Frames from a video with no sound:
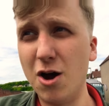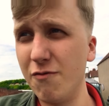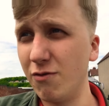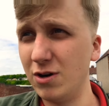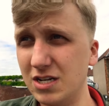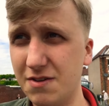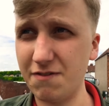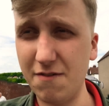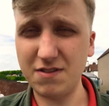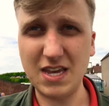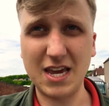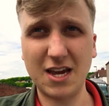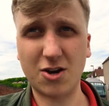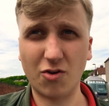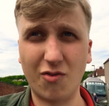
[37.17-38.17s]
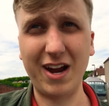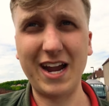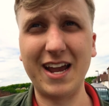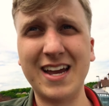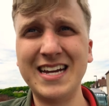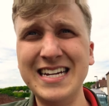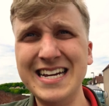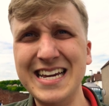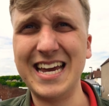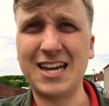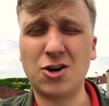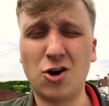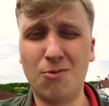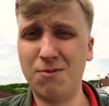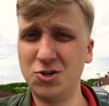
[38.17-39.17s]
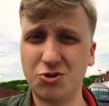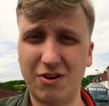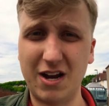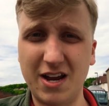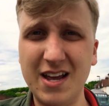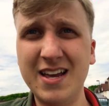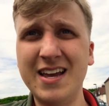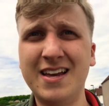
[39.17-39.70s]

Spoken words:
over his 50-year career in commentary?